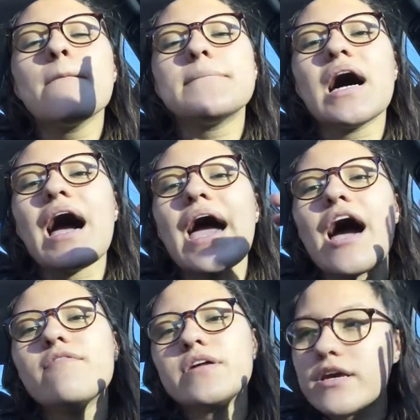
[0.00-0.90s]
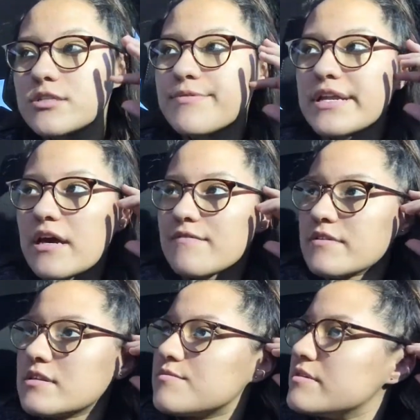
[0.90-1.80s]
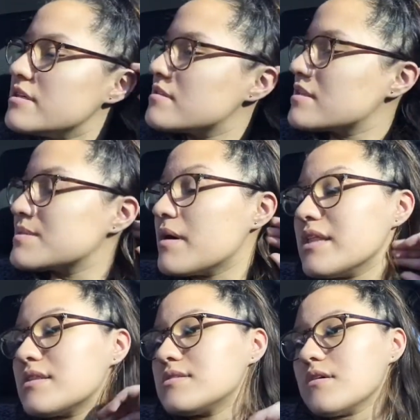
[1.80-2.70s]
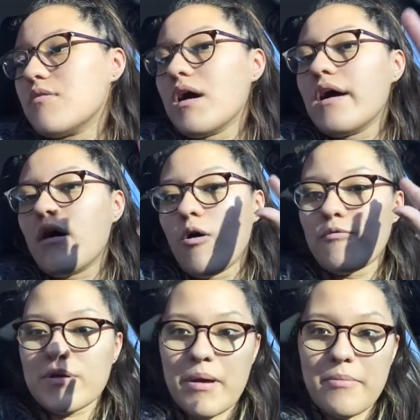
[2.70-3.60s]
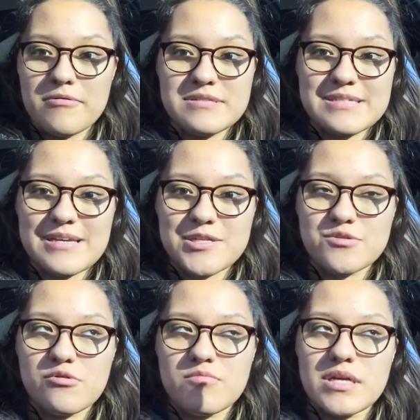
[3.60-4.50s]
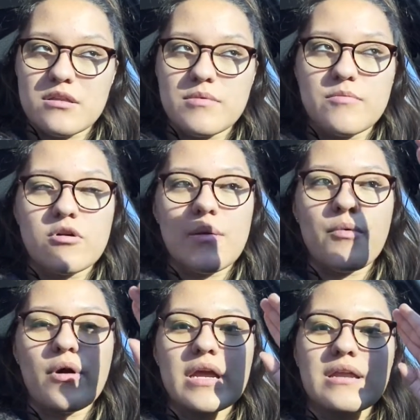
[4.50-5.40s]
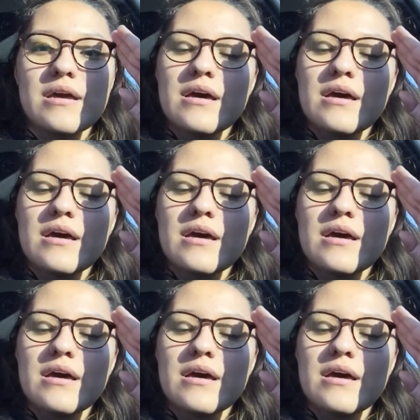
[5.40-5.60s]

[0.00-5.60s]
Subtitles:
But I have videos planned out for this month, so hopefully my posting schedule will be a little bit more on point.